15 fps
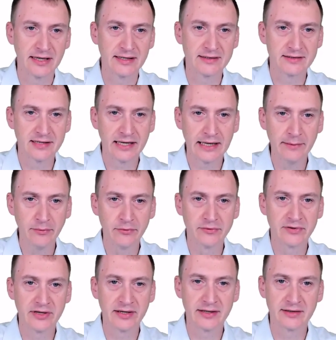a
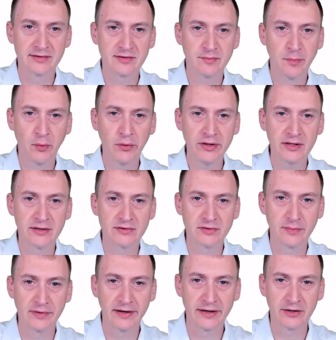table tennis sporting
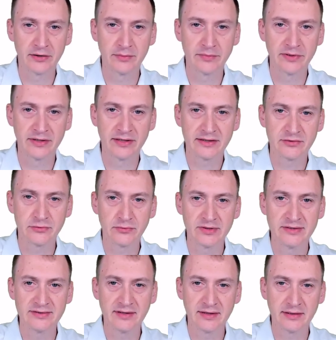supply company, has
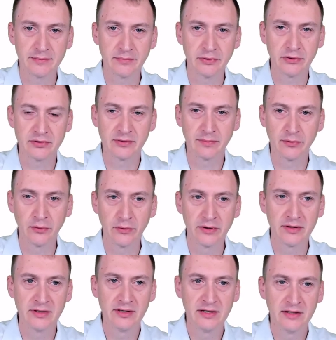recently
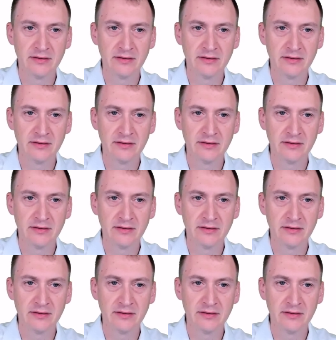deployed